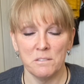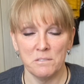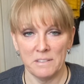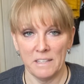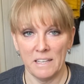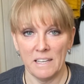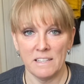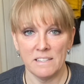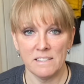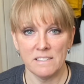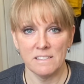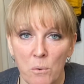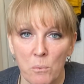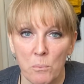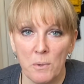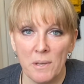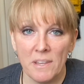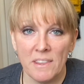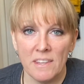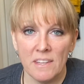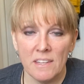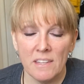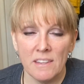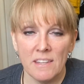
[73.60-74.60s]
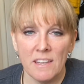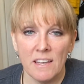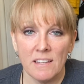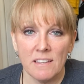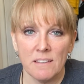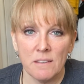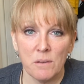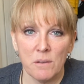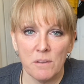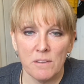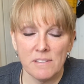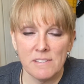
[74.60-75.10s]
land. Within that
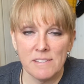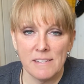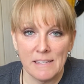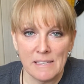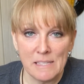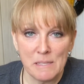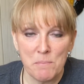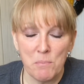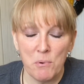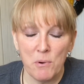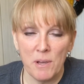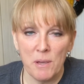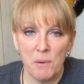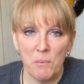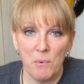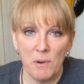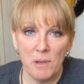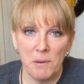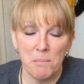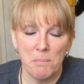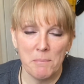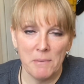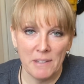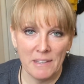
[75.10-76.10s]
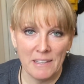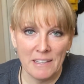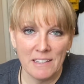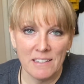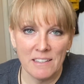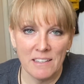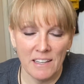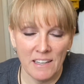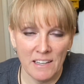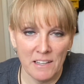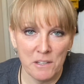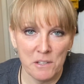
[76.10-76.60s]
6.1
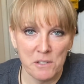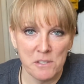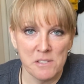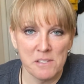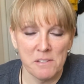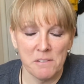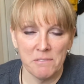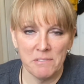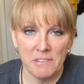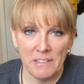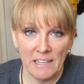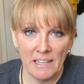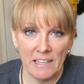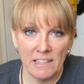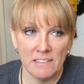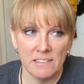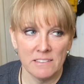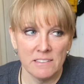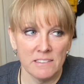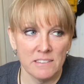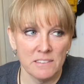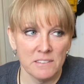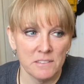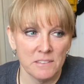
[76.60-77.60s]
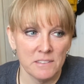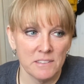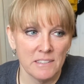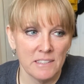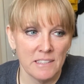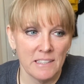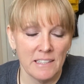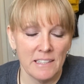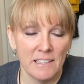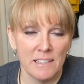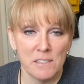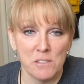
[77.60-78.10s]
million acres of land,
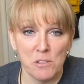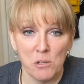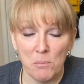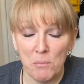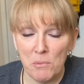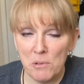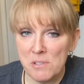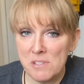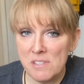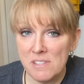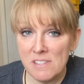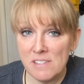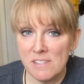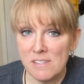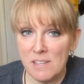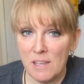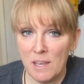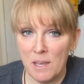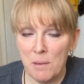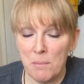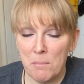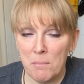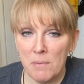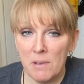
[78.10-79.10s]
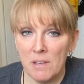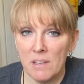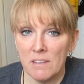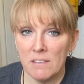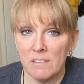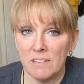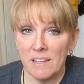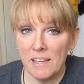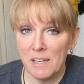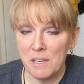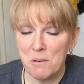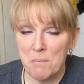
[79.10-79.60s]
it's almost the same
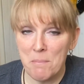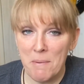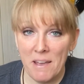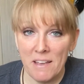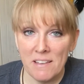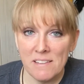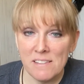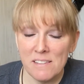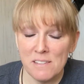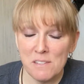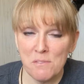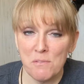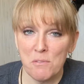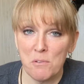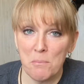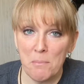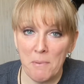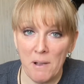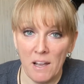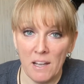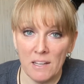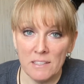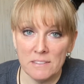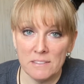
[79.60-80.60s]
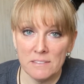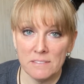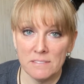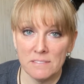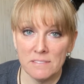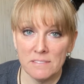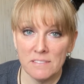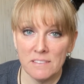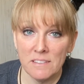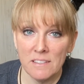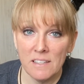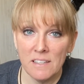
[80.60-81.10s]
landmass as Vermont.
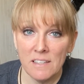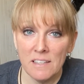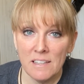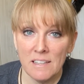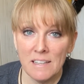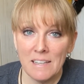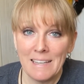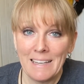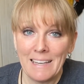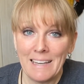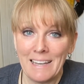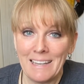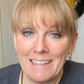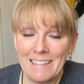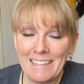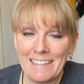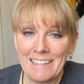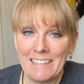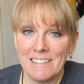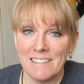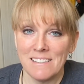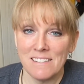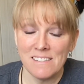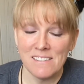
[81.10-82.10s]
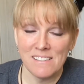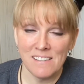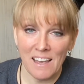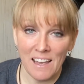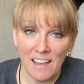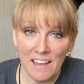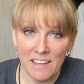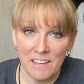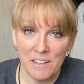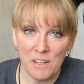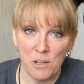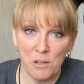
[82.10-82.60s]
And
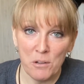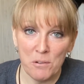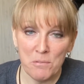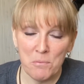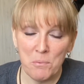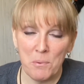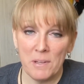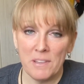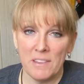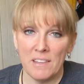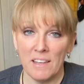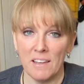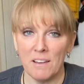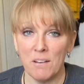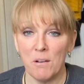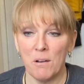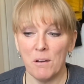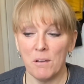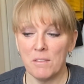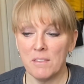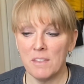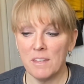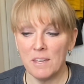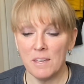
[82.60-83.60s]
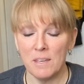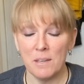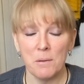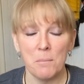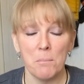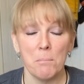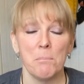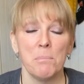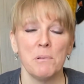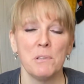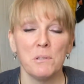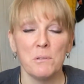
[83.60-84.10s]
inside of what they call the
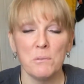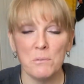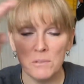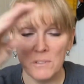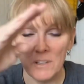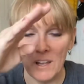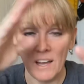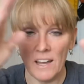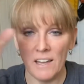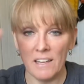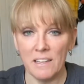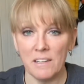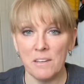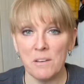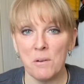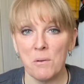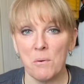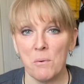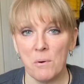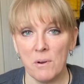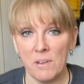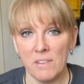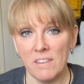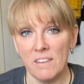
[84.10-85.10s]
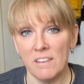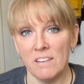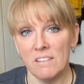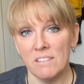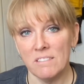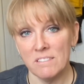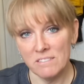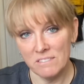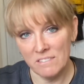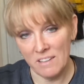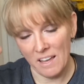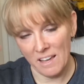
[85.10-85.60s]
blue line, or the
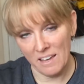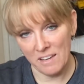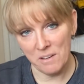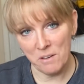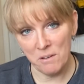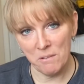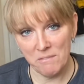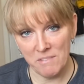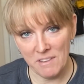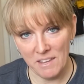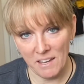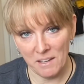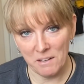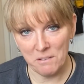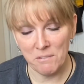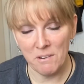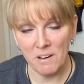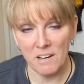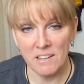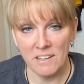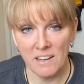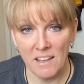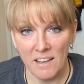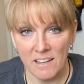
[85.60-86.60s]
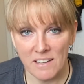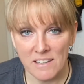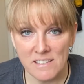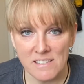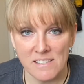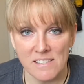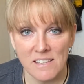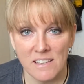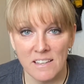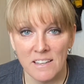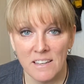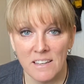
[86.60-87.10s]
line of the
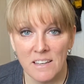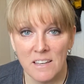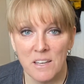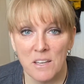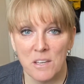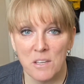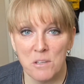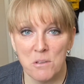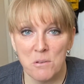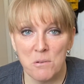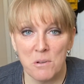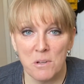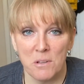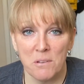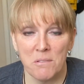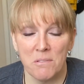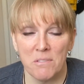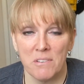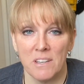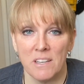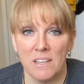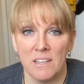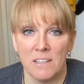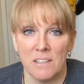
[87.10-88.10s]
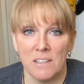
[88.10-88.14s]
Adirondacks, you could fit